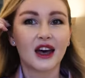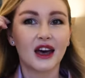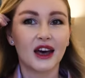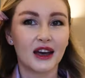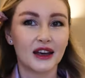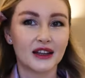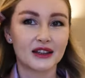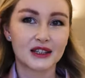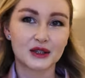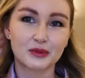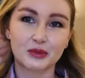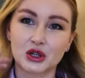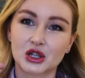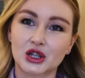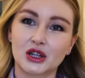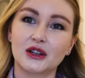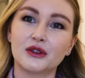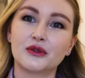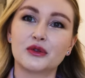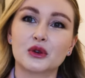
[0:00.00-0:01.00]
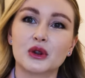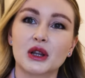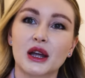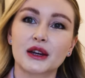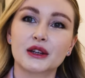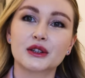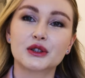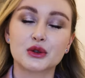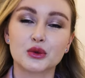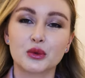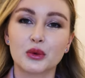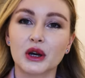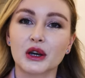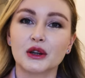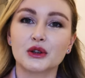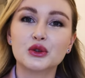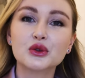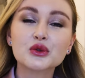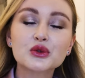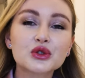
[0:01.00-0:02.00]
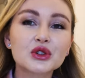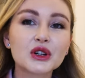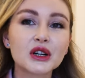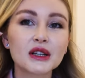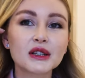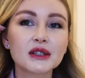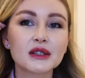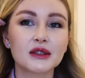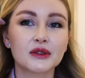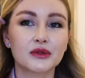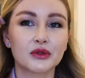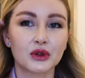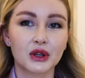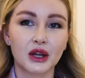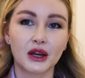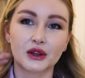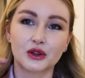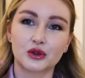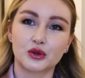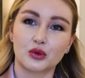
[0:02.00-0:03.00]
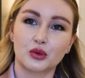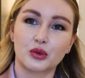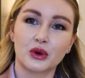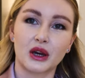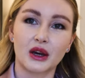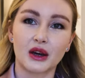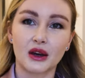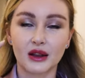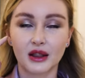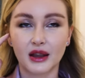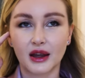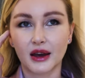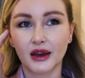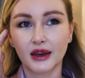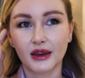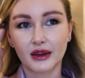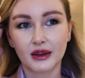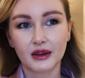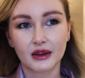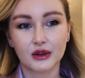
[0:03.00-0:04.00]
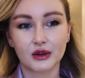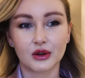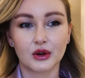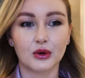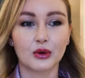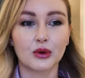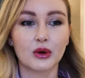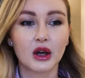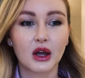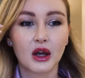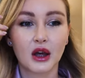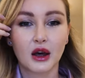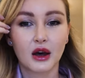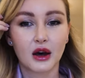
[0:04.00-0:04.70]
And especially if you like to wear neutrals, if you like to wear, like, you know,